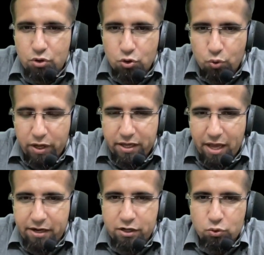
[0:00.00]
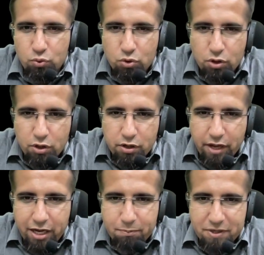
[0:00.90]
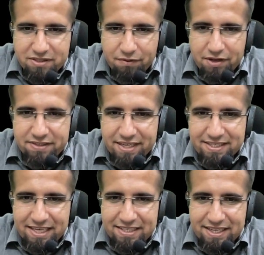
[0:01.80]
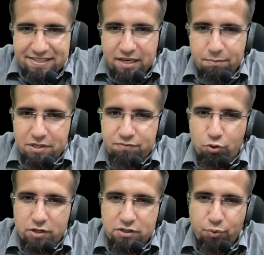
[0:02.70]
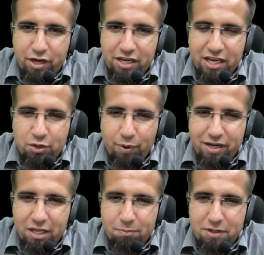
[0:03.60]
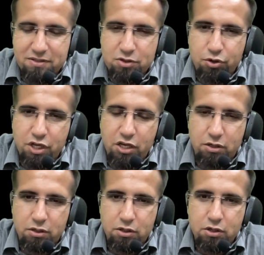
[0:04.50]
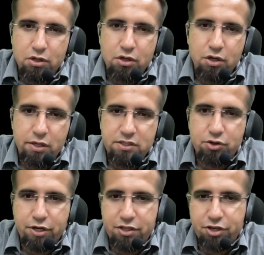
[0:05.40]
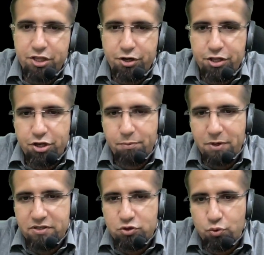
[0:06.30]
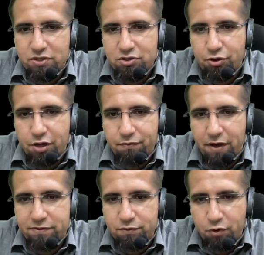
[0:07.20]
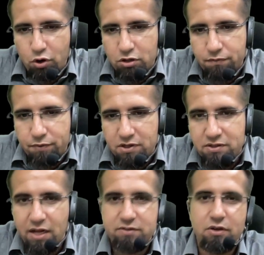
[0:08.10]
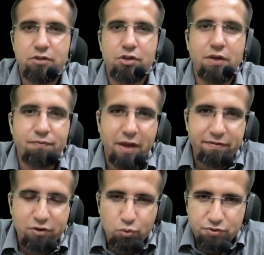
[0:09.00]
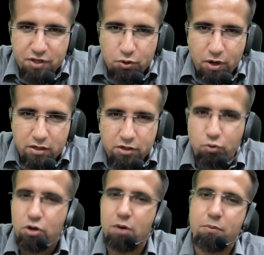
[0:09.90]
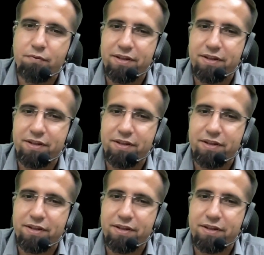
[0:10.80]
2 I carry 2. 9 plus 7 is 16. 16 plus 4 is 20. 20 plus 13 is 33. 33 plus 2 is 35. So we got the first answer. 3520 are the total number of